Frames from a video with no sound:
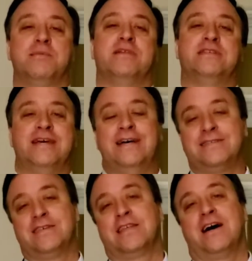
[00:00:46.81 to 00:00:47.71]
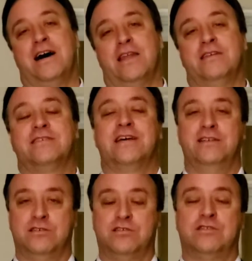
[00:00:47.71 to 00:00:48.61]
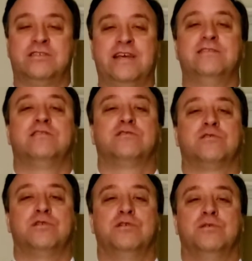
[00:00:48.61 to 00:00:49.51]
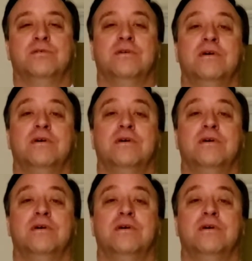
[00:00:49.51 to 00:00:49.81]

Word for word: of the tests that God has sends us through.